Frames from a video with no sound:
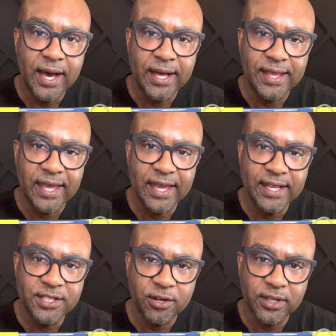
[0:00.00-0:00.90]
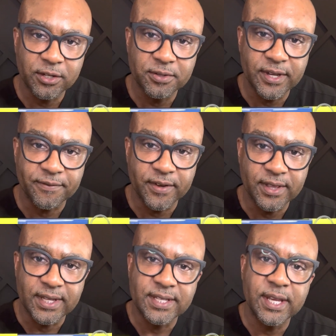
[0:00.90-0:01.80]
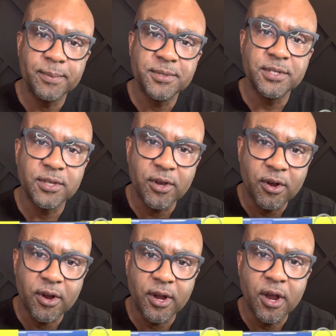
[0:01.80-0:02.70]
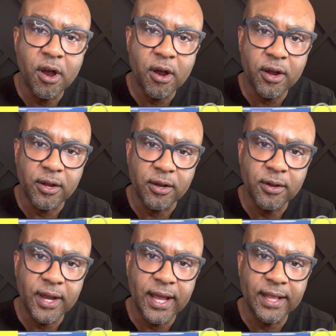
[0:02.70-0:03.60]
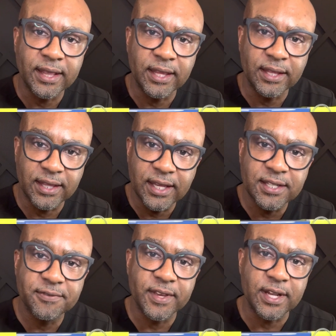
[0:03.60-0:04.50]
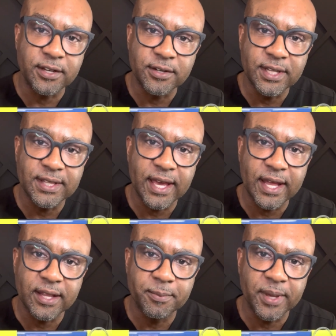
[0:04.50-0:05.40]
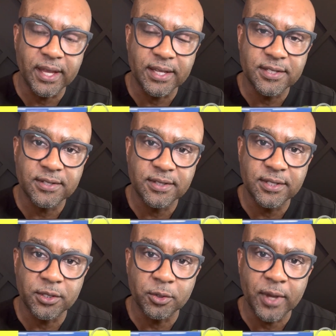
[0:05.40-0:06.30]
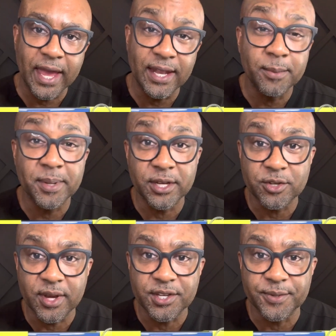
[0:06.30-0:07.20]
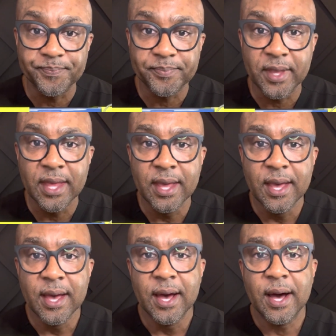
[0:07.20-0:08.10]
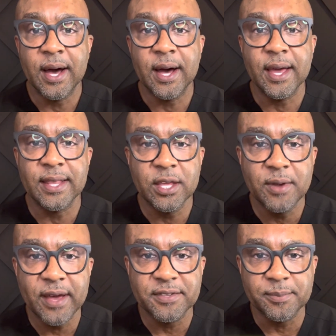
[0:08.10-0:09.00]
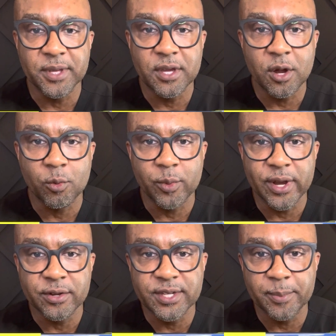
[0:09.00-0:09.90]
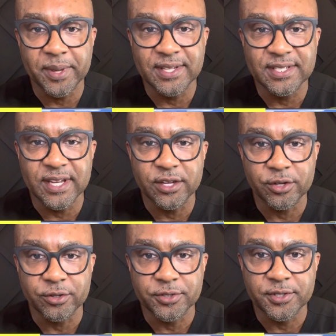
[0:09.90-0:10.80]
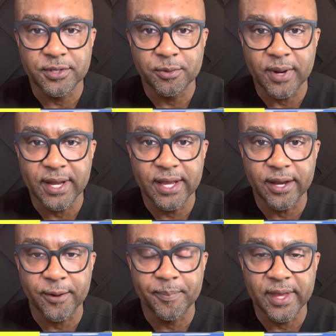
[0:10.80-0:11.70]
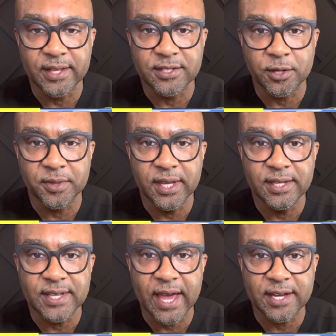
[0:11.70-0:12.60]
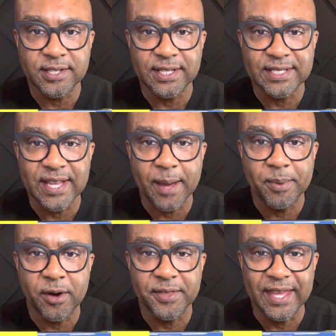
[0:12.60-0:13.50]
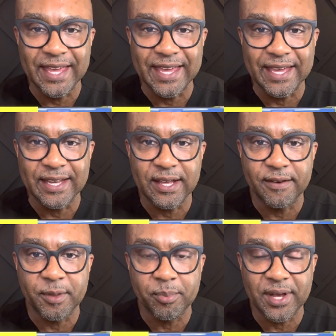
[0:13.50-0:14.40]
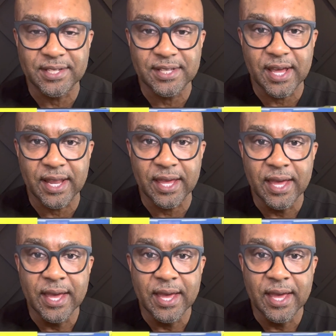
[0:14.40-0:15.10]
The ends are a little different. The tips are harder, and these fit underneath the head of the penis to aid in penetration. And then you have something called rear tip extenders right here. And so these actually snap on the end of the prosthetic